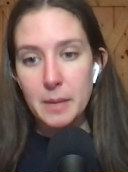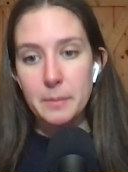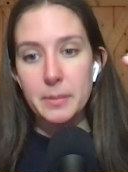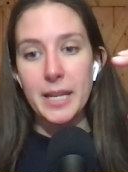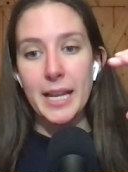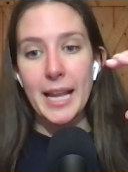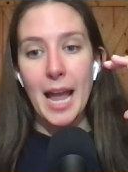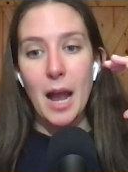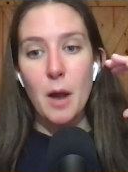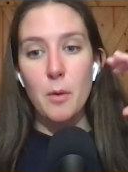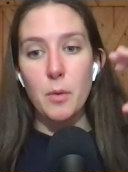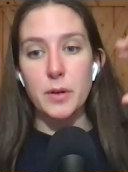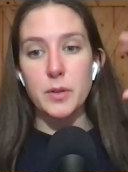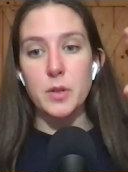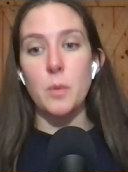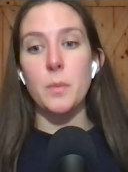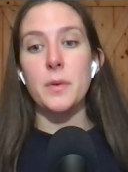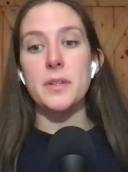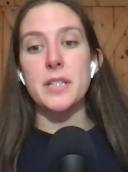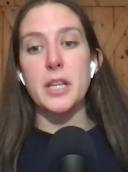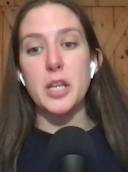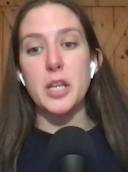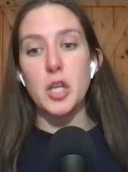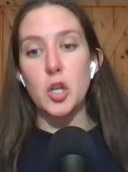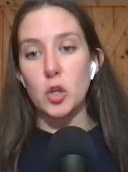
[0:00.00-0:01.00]
playing out, where it's
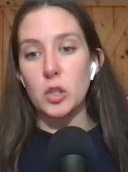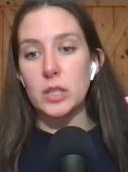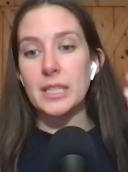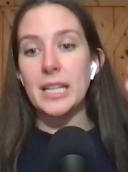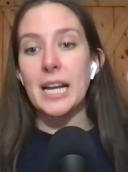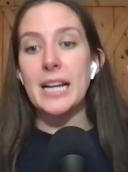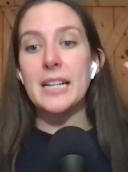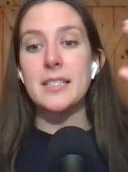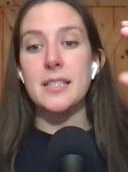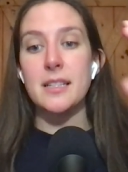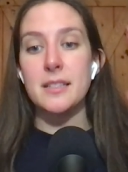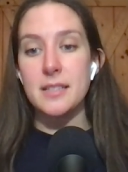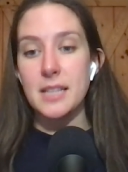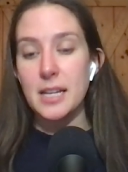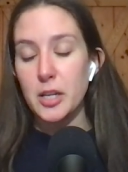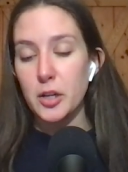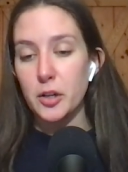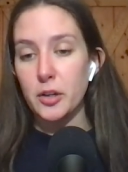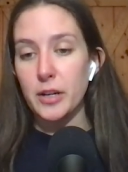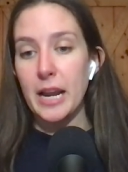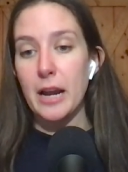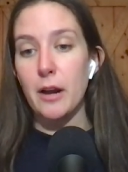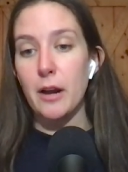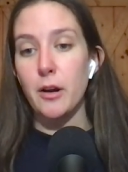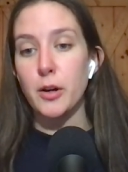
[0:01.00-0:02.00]
almost like you're licensing
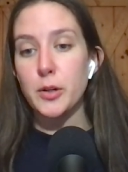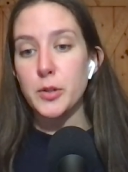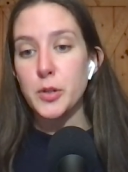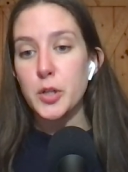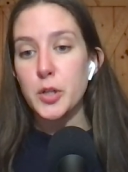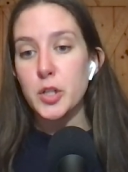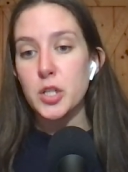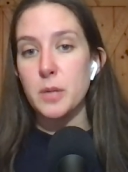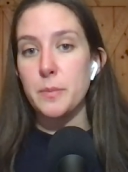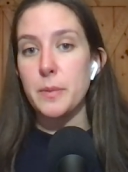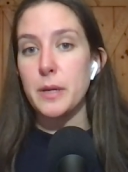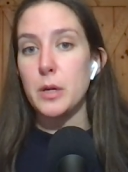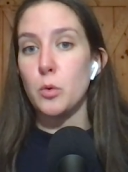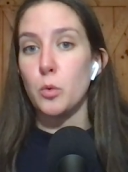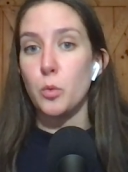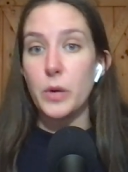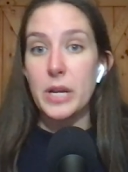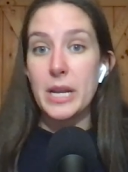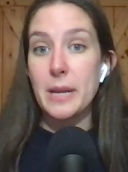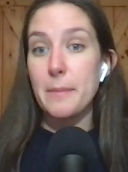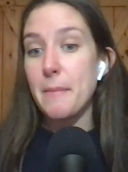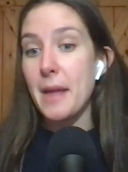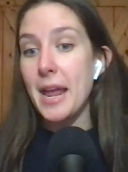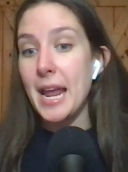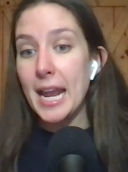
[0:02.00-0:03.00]
your character to be
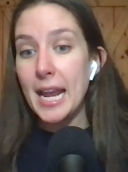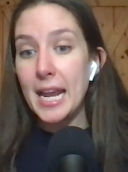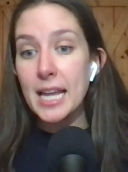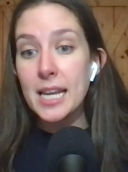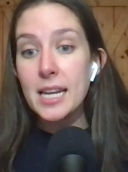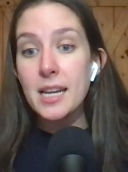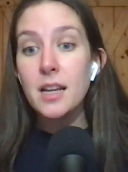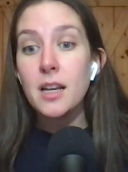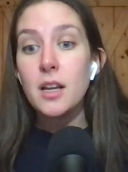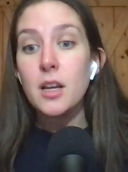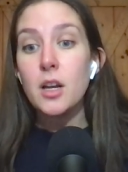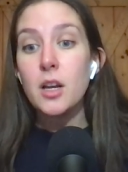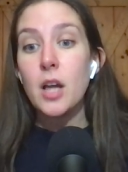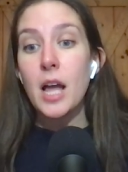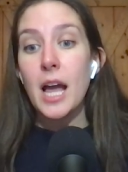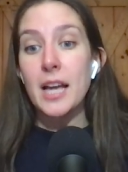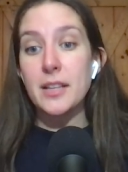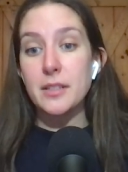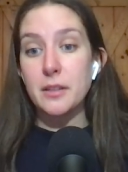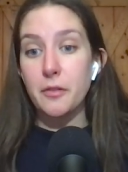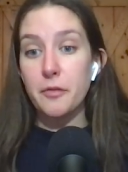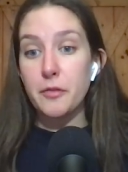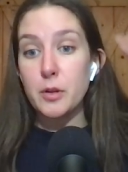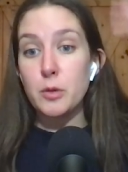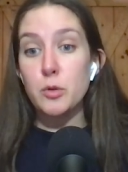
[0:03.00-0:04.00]
remade as
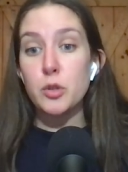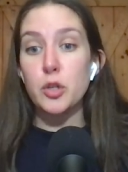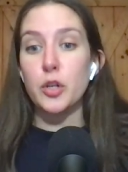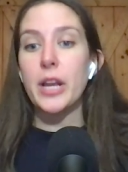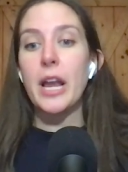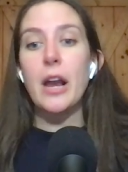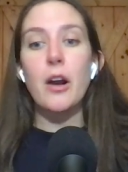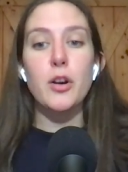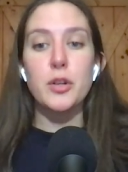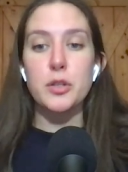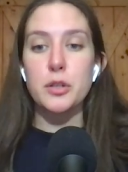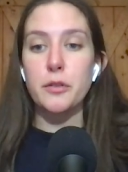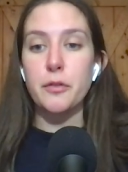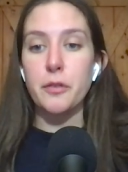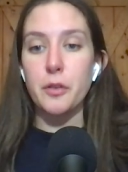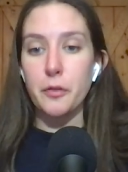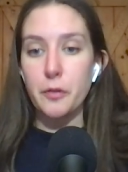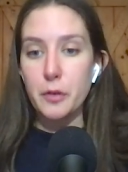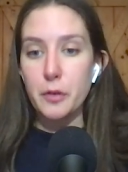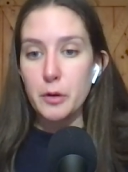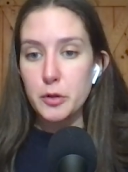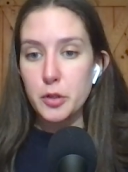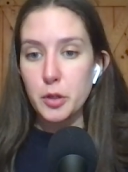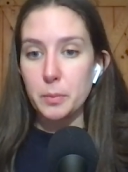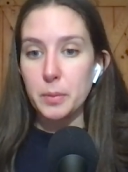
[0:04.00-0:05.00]
a future character for
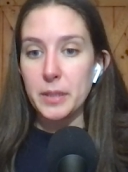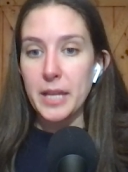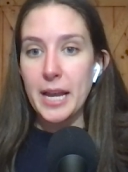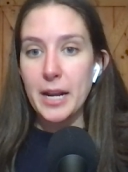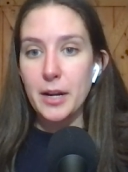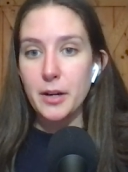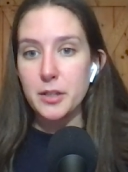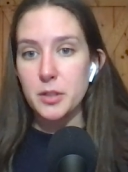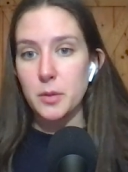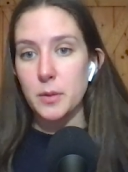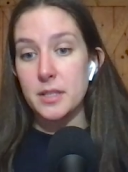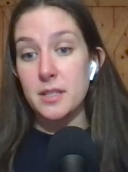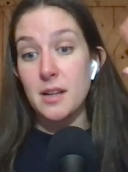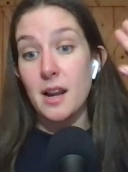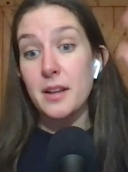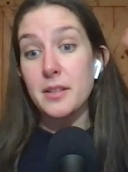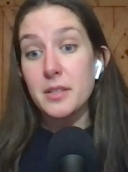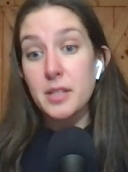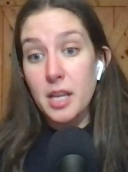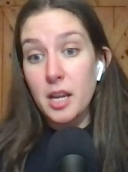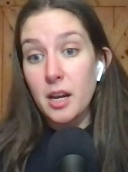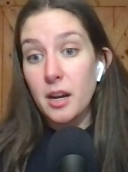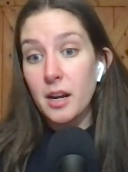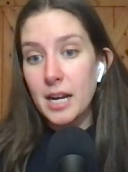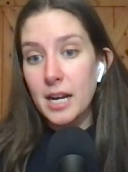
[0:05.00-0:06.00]
future players. So it's not a
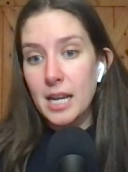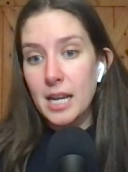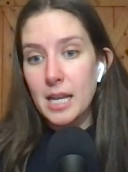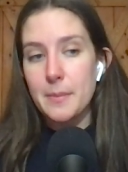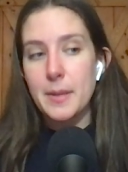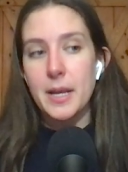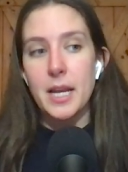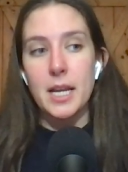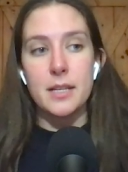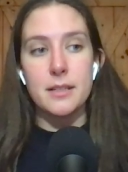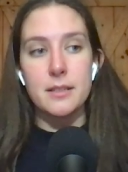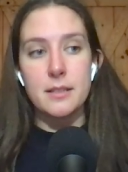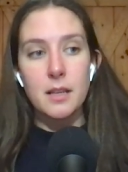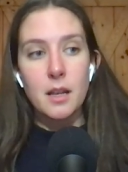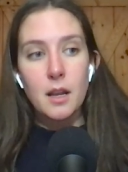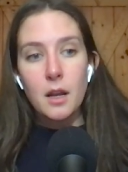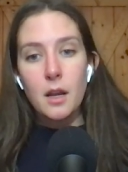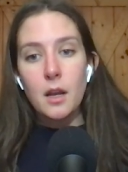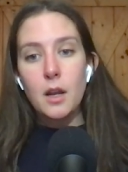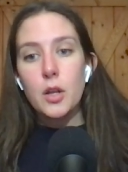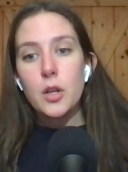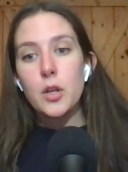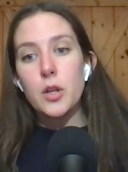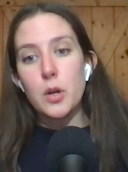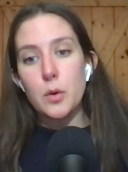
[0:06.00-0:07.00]
security because
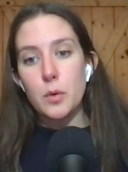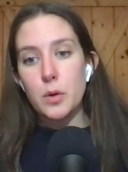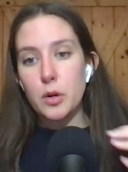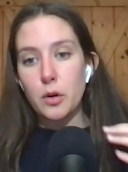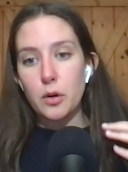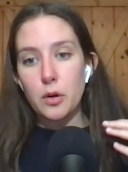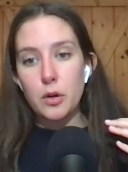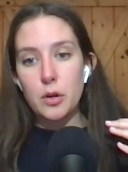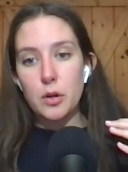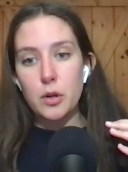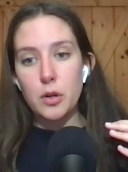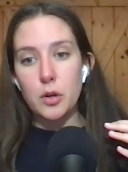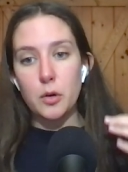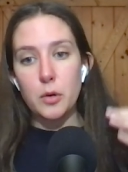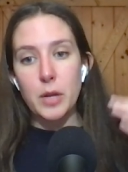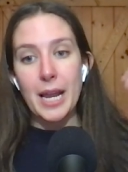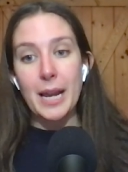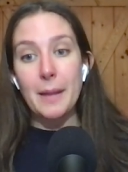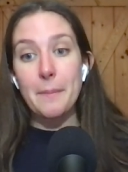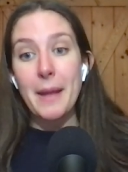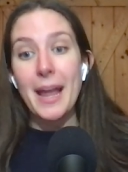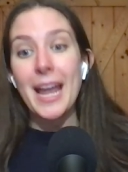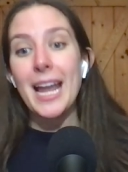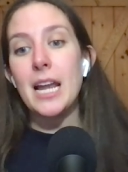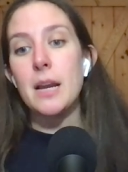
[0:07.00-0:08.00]
you know you're you're getting
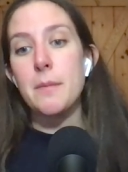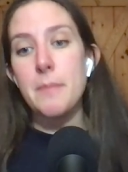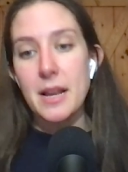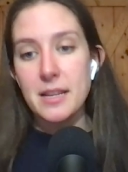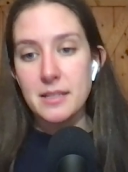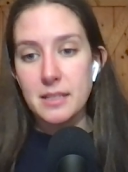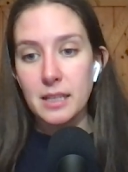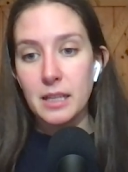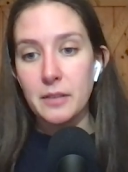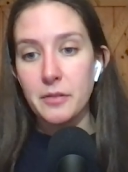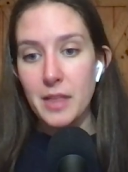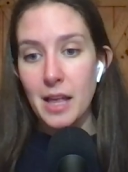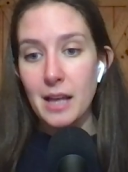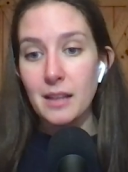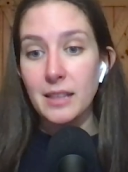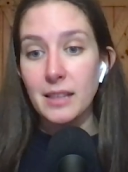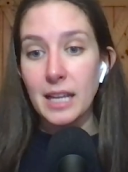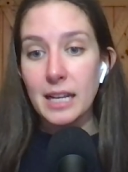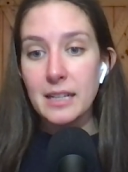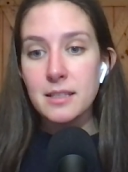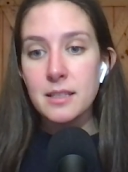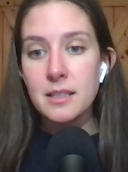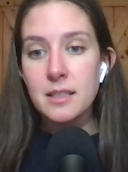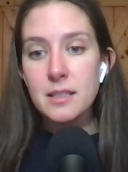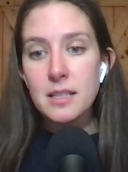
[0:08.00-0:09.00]
paid basically for that
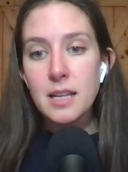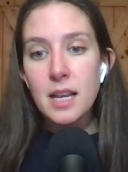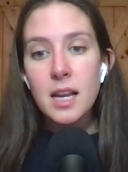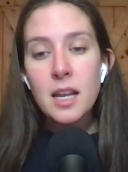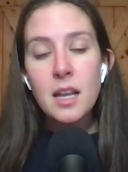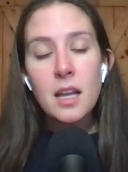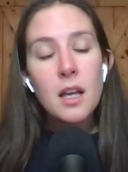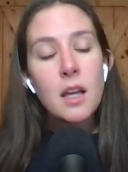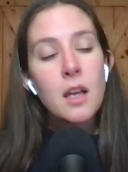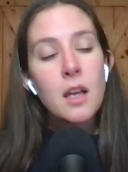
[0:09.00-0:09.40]
licensing.